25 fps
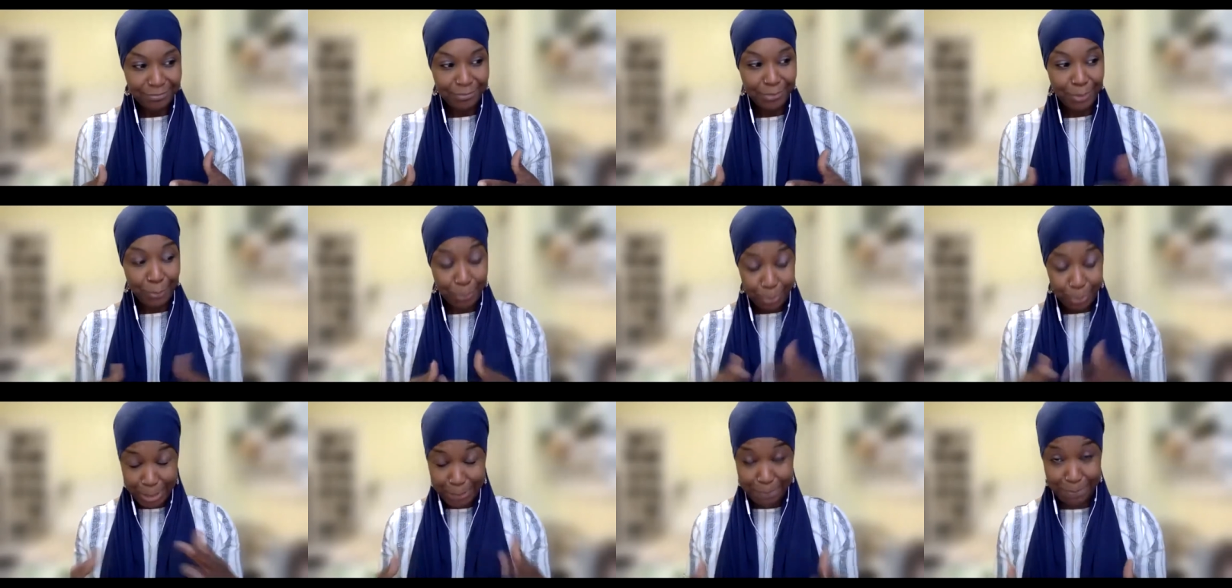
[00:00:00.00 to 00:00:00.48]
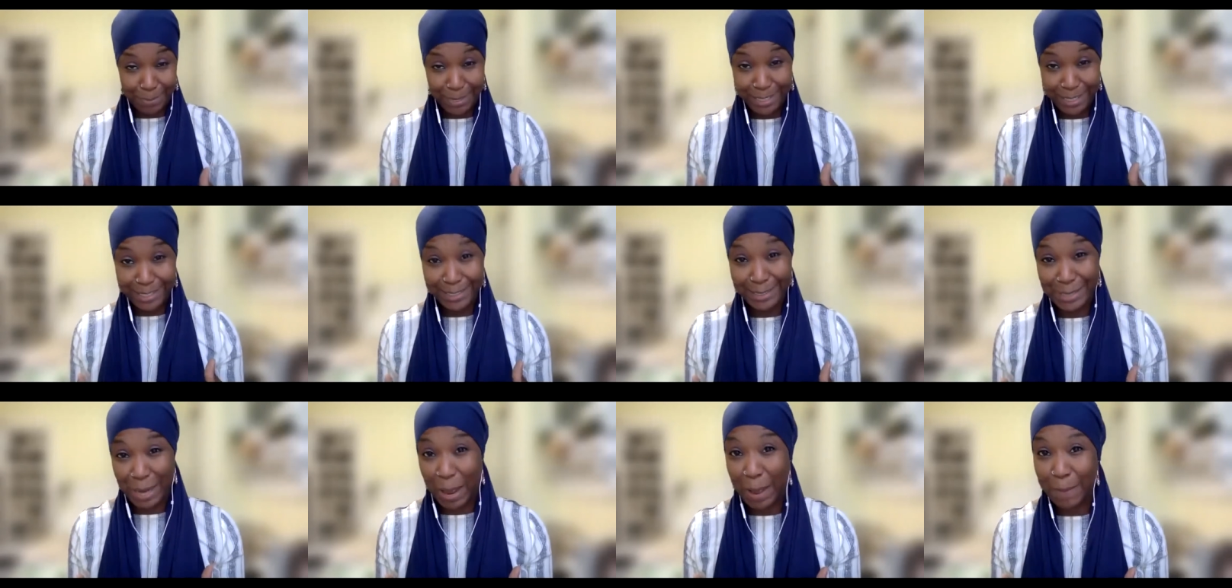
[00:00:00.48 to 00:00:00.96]
pretty
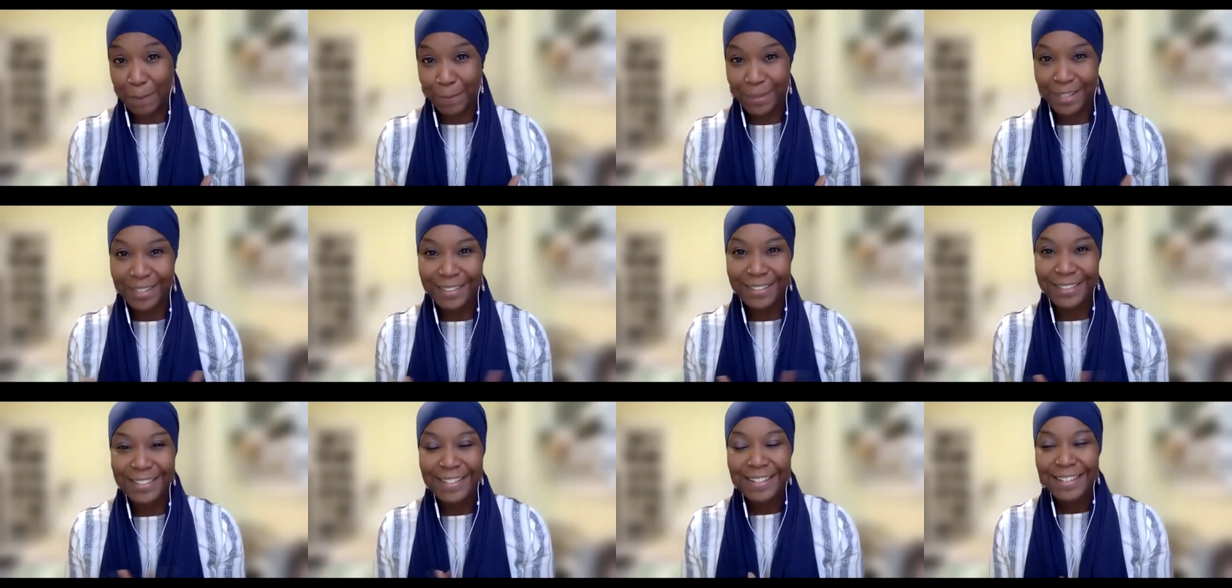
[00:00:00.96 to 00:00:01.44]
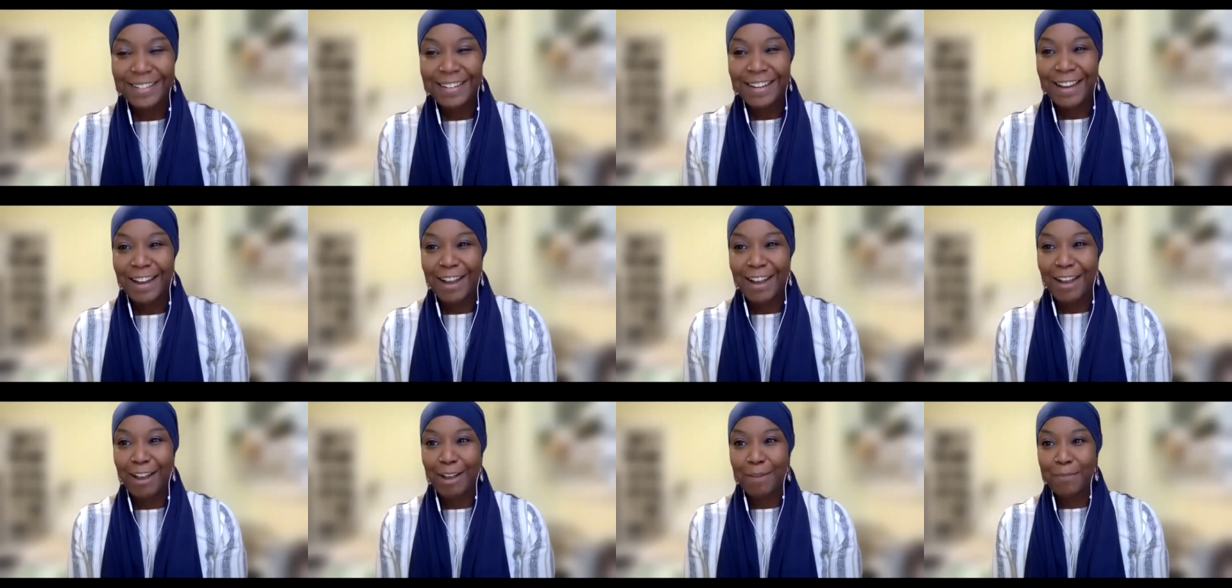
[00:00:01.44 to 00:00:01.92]
big topic,
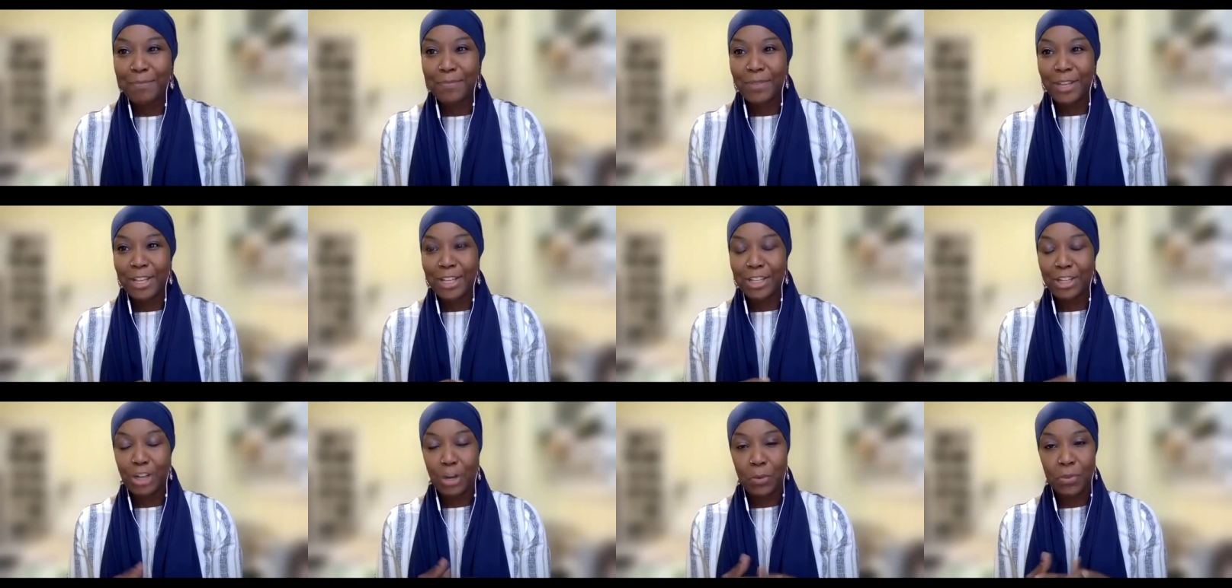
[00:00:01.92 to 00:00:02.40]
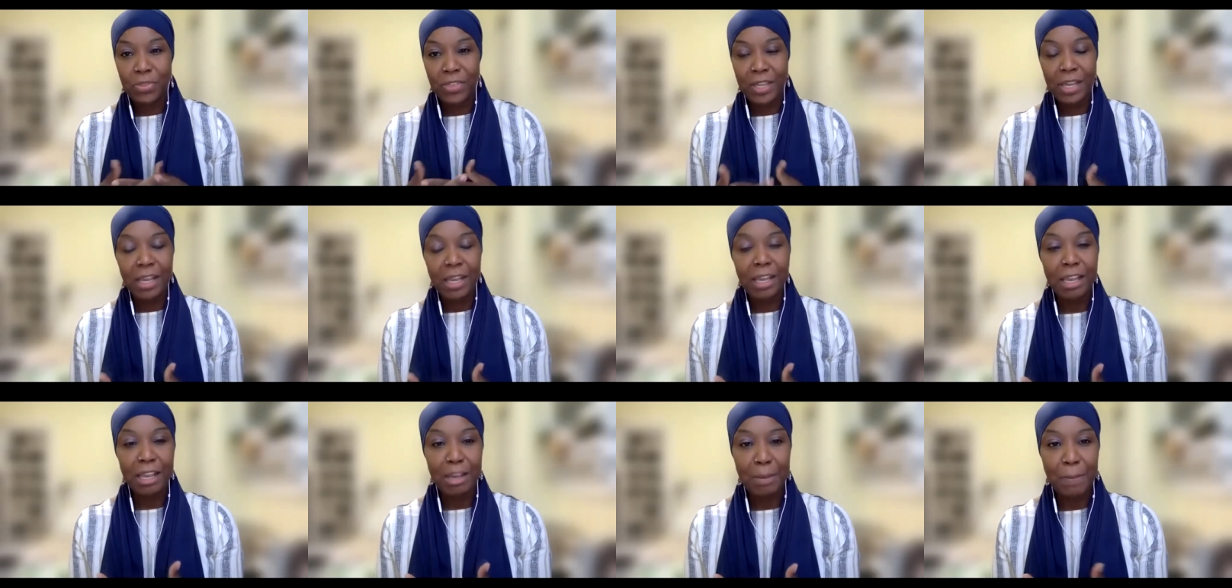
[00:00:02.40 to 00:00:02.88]

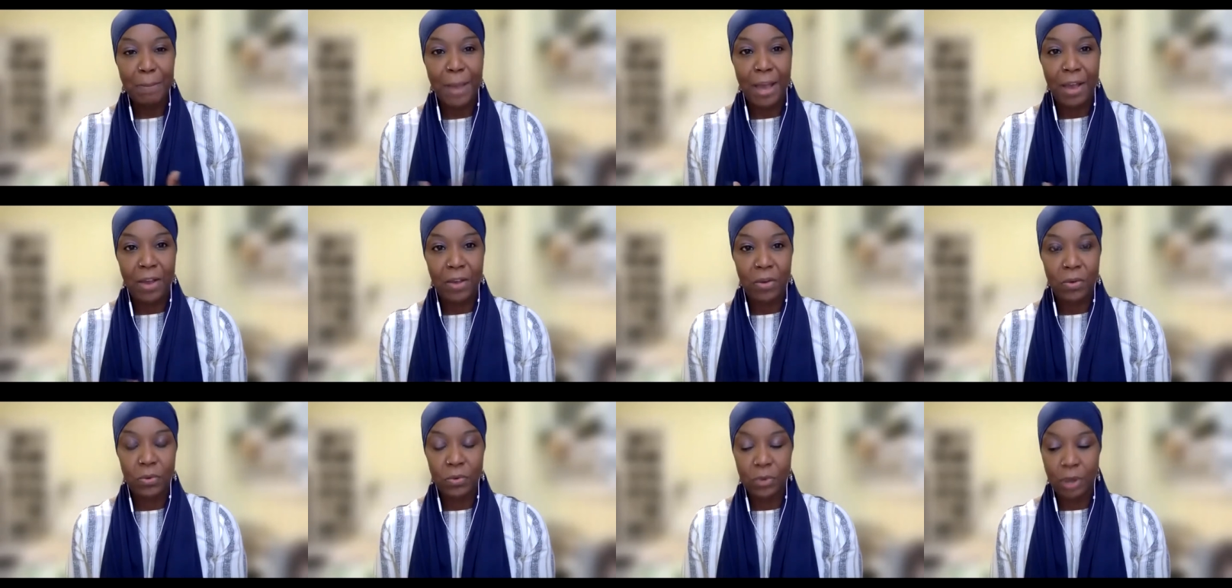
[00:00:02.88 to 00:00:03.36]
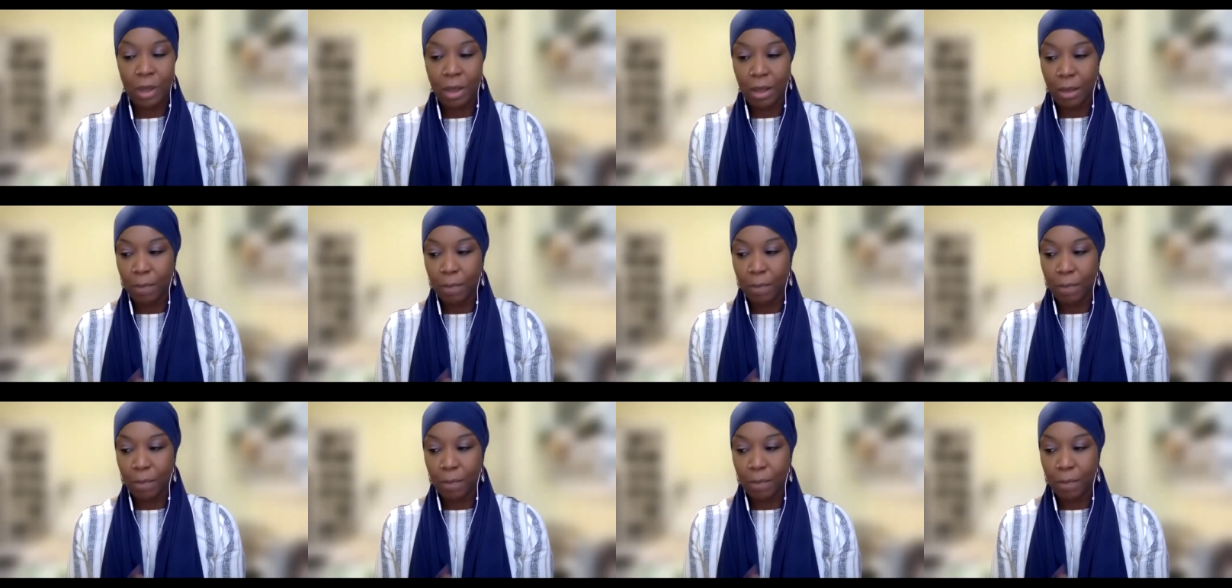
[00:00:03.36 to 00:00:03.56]
thinking about